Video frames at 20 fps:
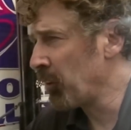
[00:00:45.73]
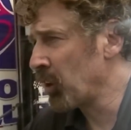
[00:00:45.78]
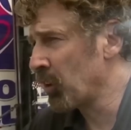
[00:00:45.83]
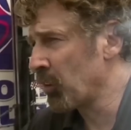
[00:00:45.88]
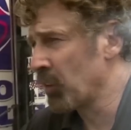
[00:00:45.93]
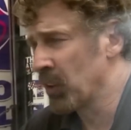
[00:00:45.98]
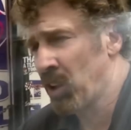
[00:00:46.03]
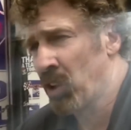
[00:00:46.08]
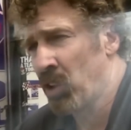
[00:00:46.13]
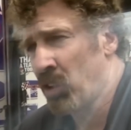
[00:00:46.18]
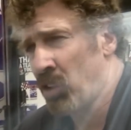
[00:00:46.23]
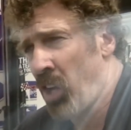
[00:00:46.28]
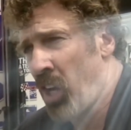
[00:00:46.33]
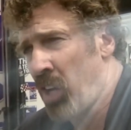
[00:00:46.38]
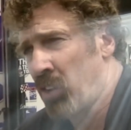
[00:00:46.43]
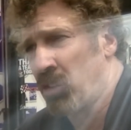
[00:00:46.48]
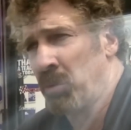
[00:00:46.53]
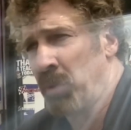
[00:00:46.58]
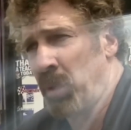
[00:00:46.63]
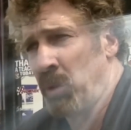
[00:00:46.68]
I went over there to
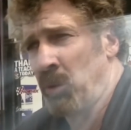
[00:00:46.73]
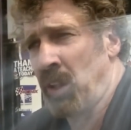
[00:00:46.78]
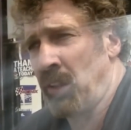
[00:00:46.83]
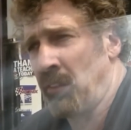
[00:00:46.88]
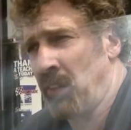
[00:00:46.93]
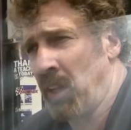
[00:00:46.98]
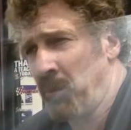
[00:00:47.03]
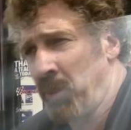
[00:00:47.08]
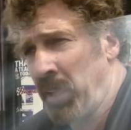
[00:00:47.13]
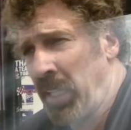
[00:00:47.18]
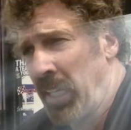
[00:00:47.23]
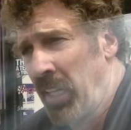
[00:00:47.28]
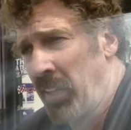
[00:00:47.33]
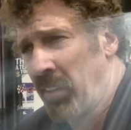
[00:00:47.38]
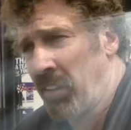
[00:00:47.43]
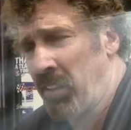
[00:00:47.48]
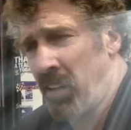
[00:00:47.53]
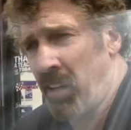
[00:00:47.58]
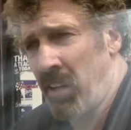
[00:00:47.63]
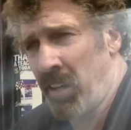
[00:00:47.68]
go talk to him. He wouldn't even let
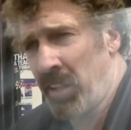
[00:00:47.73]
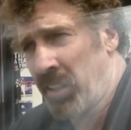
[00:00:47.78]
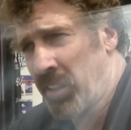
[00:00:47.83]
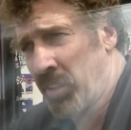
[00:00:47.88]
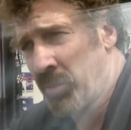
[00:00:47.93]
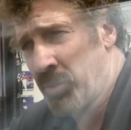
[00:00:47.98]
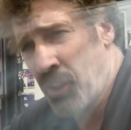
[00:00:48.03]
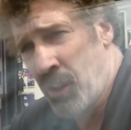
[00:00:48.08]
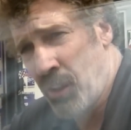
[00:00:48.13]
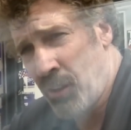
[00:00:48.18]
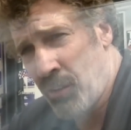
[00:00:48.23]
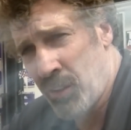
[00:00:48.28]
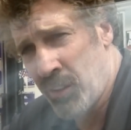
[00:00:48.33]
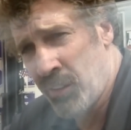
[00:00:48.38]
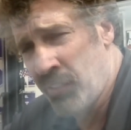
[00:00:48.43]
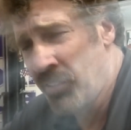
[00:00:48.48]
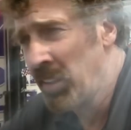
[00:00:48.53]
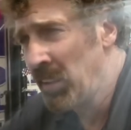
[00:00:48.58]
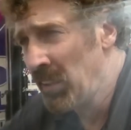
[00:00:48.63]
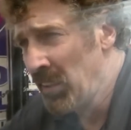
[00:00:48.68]
me get out of the car, and he comes
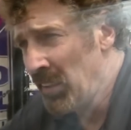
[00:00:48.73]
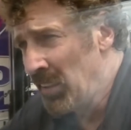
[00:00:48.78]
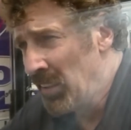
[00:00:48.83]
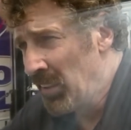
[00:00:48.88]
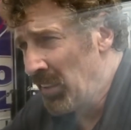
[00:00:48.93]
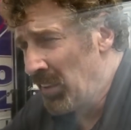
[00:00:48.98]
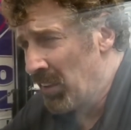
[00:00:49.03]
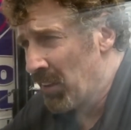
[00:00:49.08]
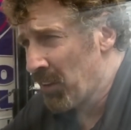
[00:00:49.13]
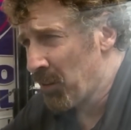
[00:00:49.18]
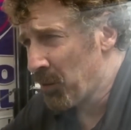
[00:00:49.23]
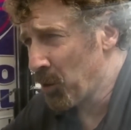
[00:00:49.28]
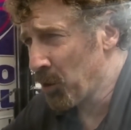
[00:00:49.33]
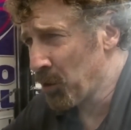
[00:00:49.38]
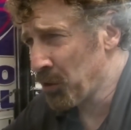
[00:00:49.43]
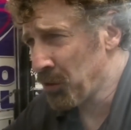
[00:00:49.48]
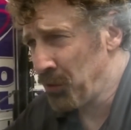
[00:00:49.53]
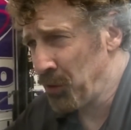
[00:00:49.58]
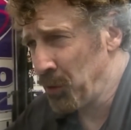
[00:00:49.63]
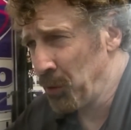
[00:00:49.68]
over and
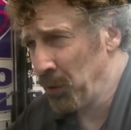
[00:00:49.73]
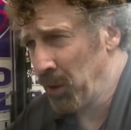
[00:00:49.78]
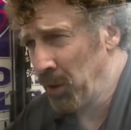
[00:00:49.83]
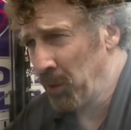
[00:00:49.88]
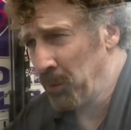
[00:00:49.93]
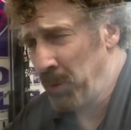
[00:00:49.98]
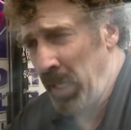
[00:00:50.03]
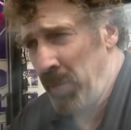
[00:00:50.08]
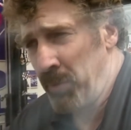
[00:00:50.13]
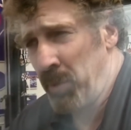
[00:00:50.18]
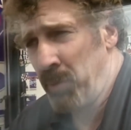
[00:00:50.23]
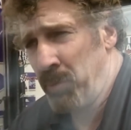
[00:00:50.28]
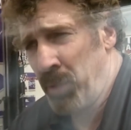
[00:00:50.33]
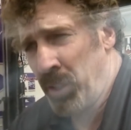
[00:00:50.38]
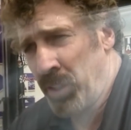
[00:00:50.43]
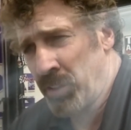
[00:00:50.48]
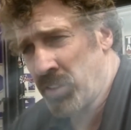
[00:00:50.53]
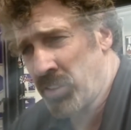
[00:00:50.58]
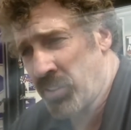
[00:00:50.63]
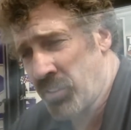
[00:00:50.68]
throws a few little
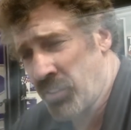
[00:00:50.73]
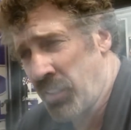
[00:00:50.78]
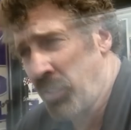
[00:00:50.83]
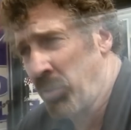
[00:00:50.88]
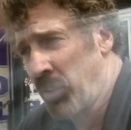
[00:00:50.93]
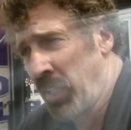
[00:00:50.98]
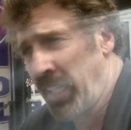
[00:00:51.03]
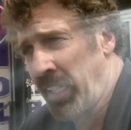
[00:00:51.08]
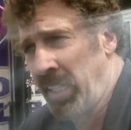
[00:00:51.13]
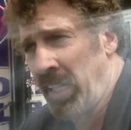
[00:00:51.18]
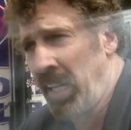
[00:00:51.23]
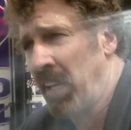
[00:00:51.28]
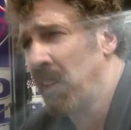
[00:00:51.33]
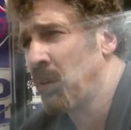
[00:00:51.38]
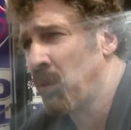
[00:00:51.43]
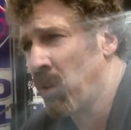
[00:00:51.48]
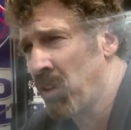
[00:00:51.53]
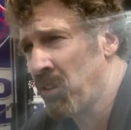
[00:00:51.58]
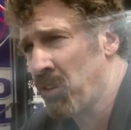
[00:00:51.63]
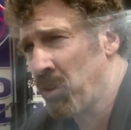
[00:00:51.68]
baby punches, and then when I
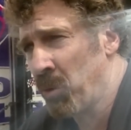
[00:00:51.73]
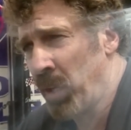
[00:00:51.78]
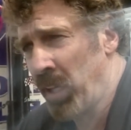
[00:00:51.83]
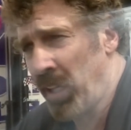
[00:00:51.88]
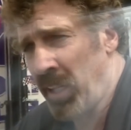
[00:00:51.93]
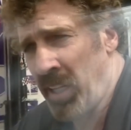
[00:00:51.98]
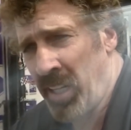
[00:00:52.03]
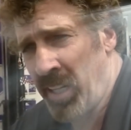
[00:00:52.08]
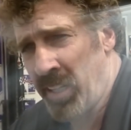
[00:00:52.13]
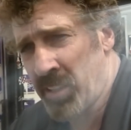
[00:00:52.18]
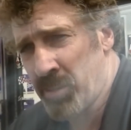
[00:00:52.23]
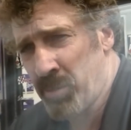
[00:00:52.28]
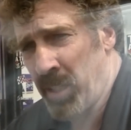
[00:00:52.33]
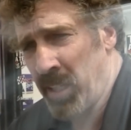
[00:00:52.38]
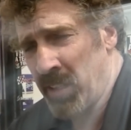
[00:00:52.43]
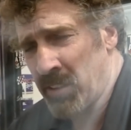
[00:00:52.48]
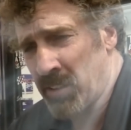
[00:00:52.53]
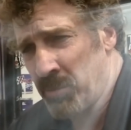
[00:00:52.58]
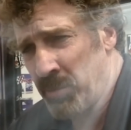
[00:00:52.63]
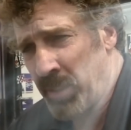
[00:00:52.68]
get out, he runs away and
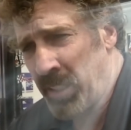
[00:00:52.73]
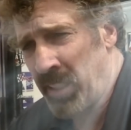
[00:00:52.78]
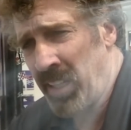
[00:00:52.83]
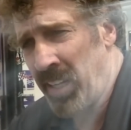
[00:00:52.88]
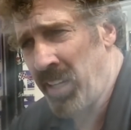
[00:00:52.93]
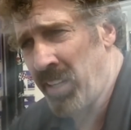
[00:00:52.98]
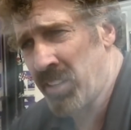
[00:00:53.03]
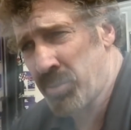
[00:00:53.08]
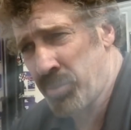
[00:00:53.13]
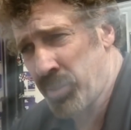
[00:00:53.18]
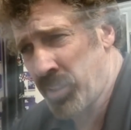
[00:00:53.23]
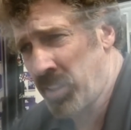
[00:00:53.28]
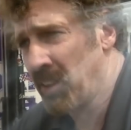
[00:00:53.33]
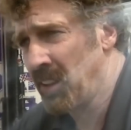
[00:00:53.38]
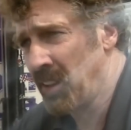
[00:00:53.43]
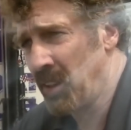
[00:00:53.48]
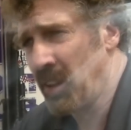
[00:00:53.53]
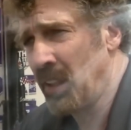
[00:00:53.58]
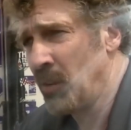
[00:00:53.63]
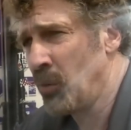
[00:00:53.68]
hides behind some big
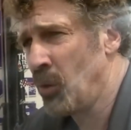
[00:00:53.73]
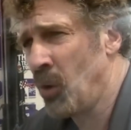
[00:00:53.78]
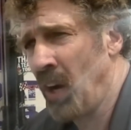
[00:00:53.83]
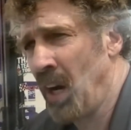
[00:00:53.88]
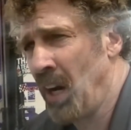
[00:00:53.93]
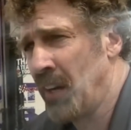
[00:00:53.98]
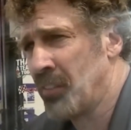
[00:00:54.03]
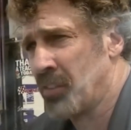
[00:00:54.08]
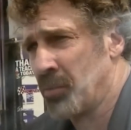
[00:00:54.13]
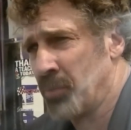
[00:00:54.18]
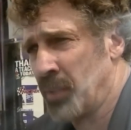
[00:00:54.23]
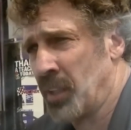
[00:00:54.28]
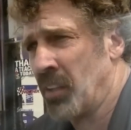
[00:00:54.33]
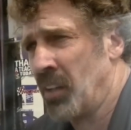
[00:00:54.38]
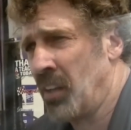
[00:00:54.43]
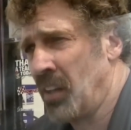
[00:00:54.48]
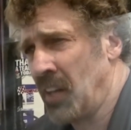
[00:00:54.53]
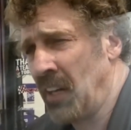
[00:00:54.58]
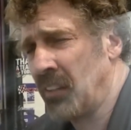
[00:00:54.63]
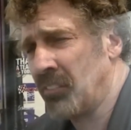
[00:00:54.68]
guys. But he, he won't hide
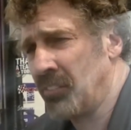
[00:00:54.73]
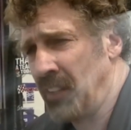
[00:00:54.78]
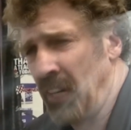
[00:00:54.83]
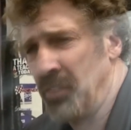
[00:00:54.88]
from me long.